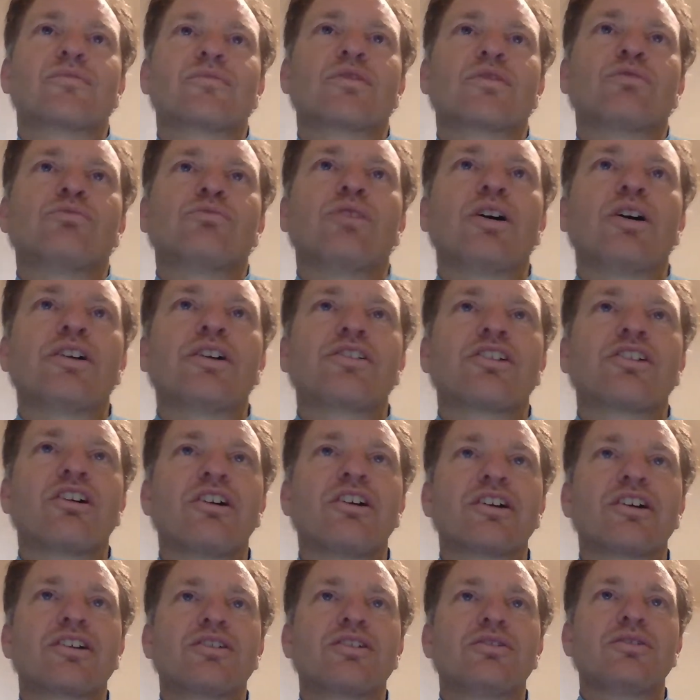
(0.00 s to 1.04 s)
Right,
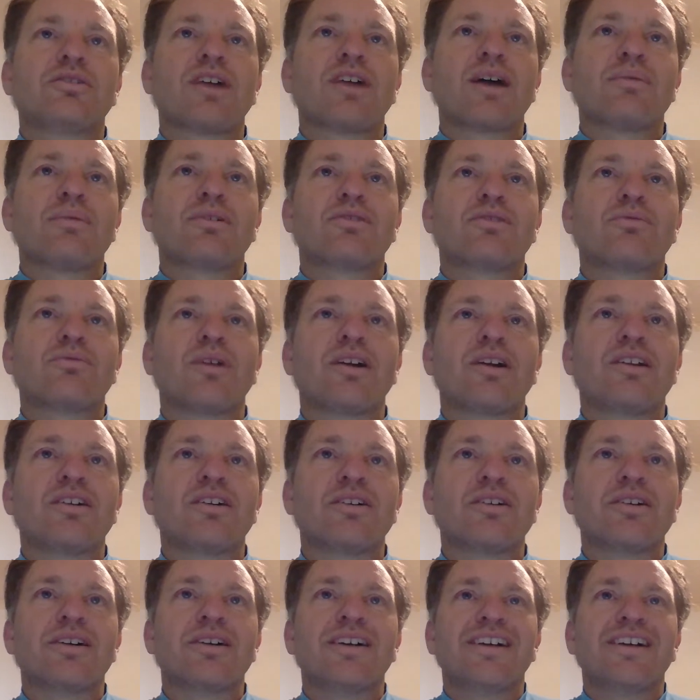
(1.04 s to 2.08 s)
haiku amateur radio.